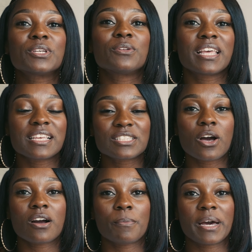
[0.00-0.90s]
So let's
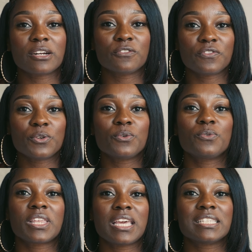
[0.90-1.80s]
talk about a
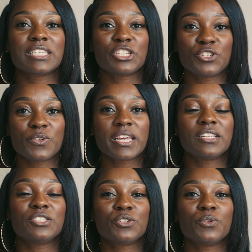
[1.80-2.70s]
few things that you
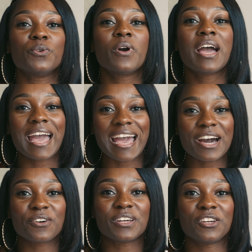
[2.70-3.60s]
can do
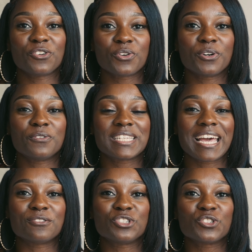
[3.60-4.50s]
out in
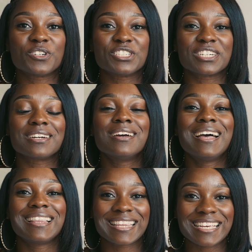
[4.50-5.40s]
Grovetown, Georgia.
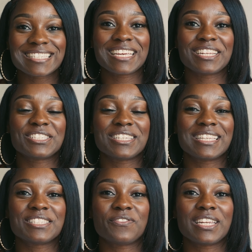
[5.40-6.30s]
Let's get
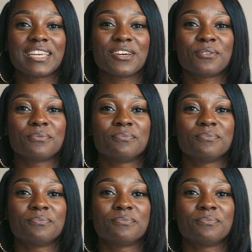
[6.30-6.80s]
into this video.